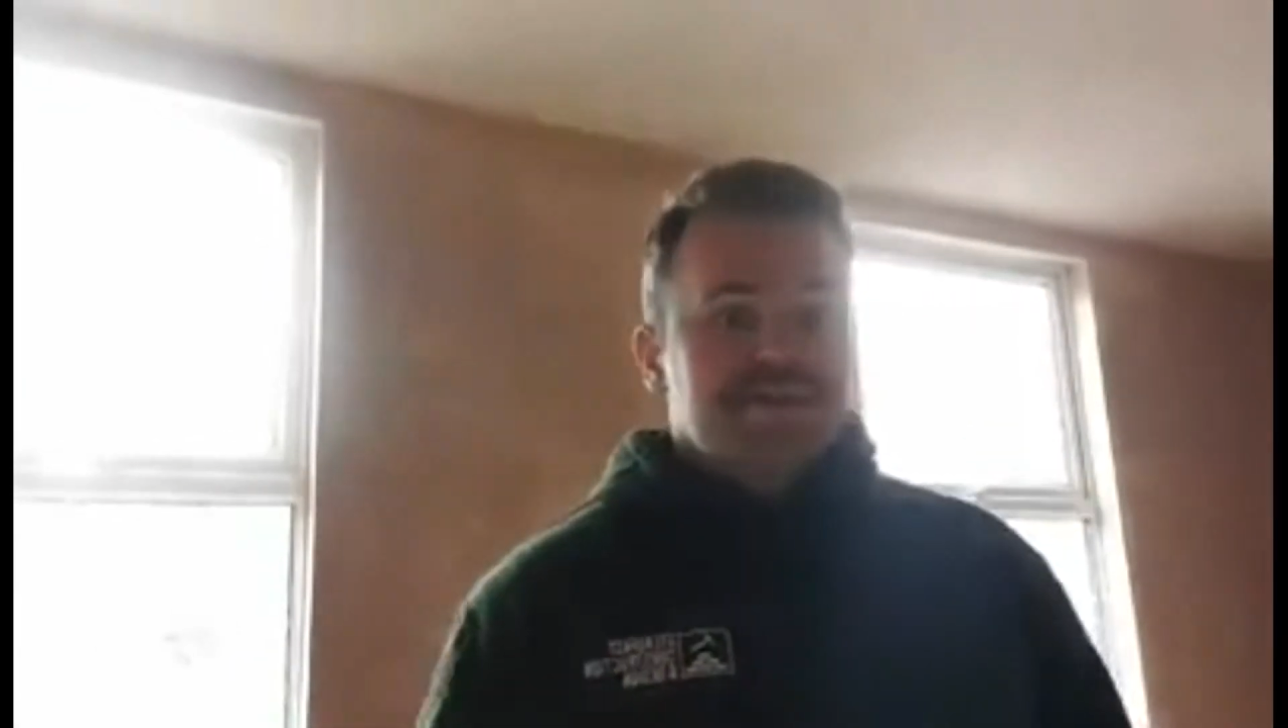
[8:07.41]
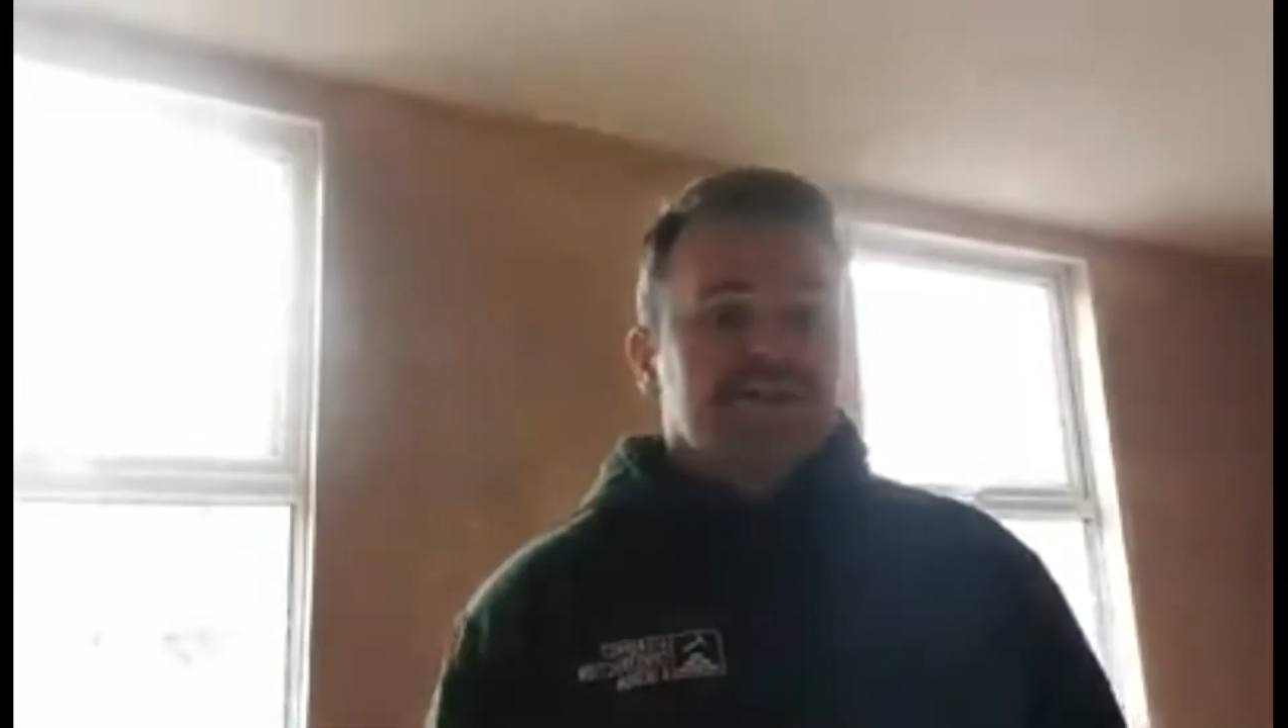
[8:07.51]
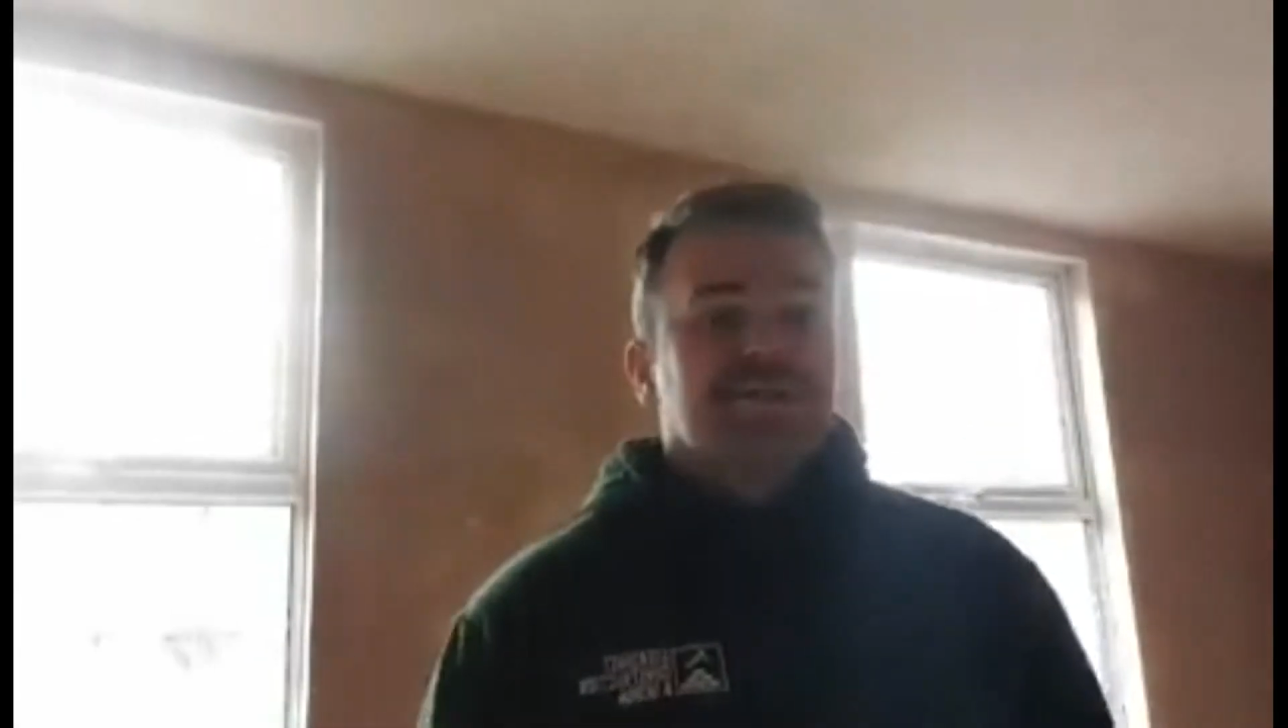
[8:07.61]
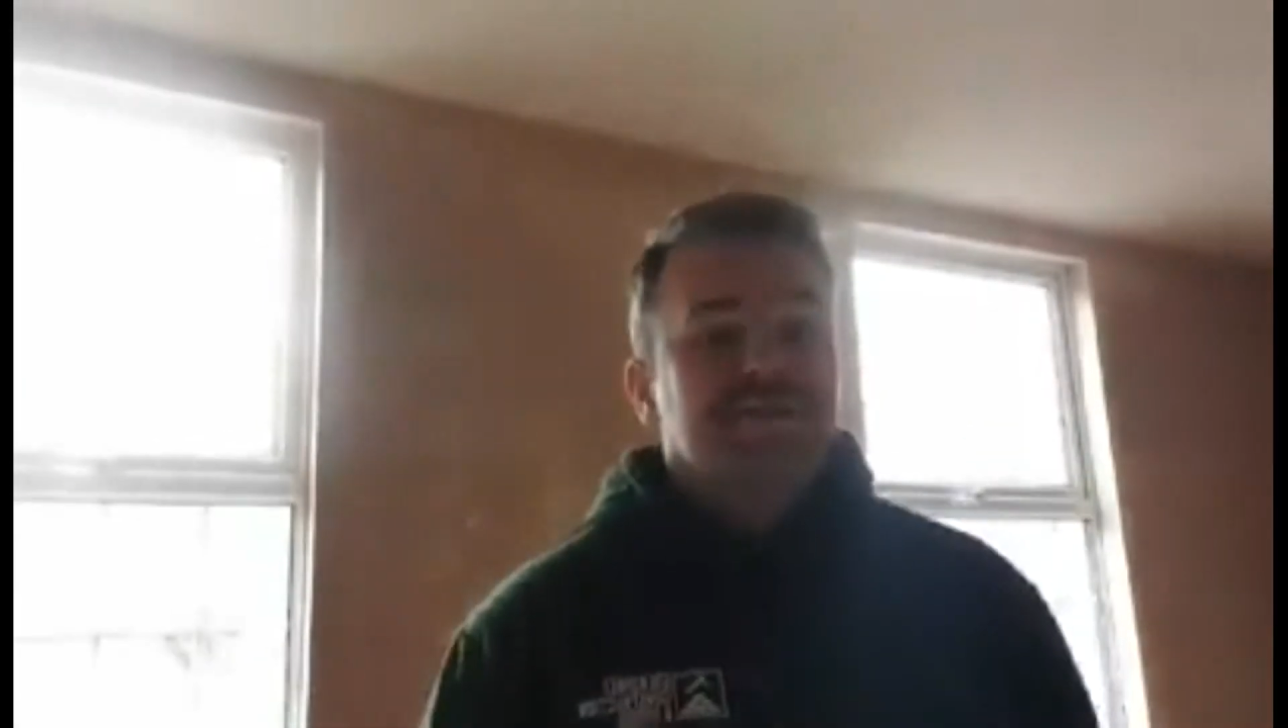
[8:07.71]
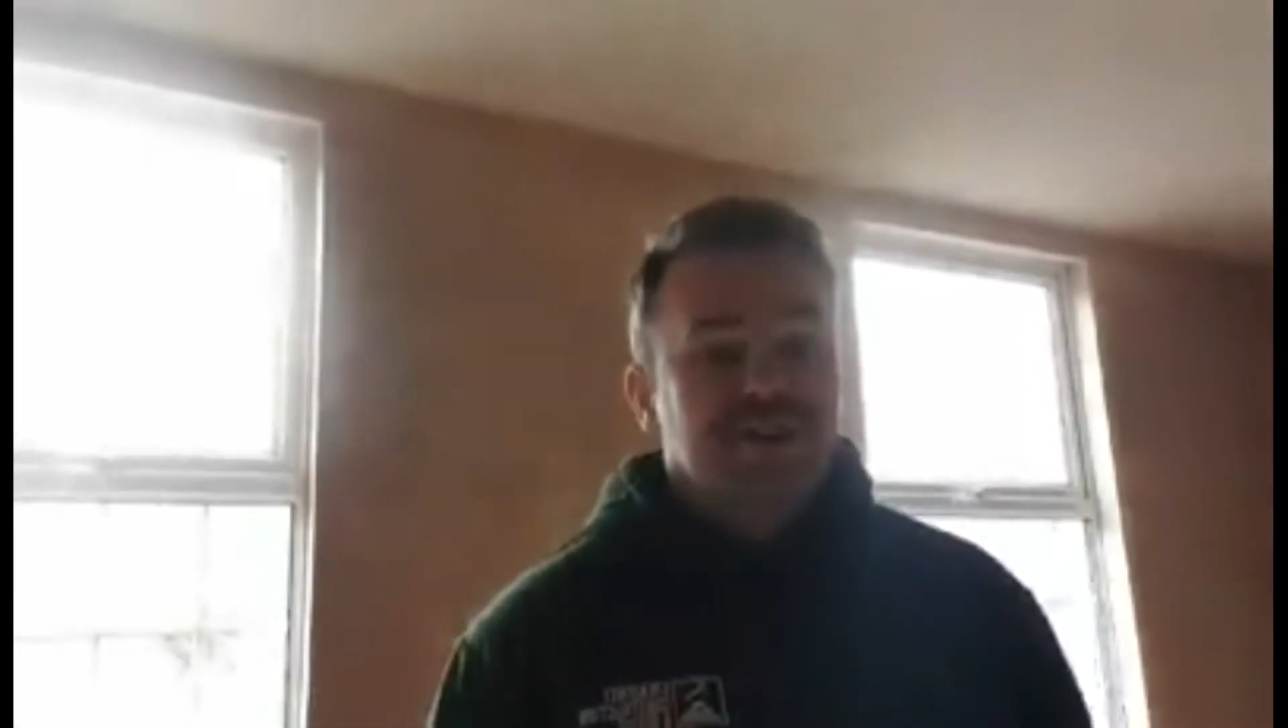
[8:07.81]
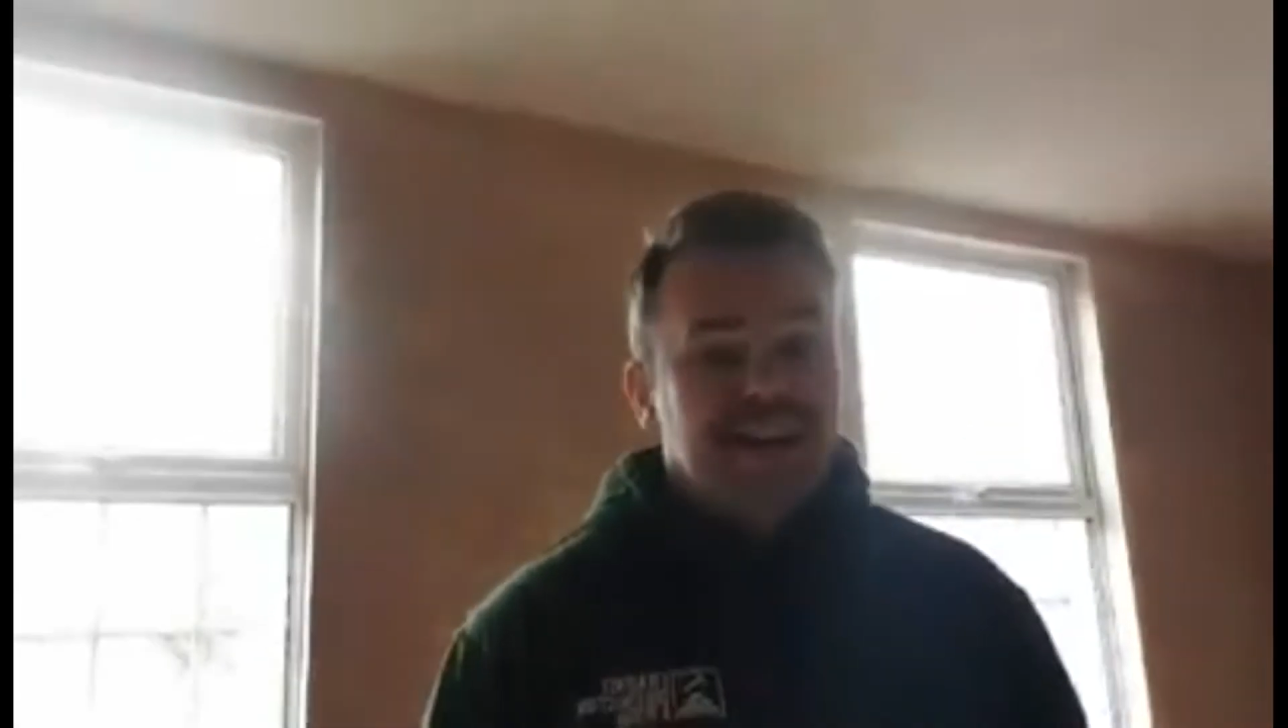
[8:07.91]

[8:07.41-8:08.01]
so we've got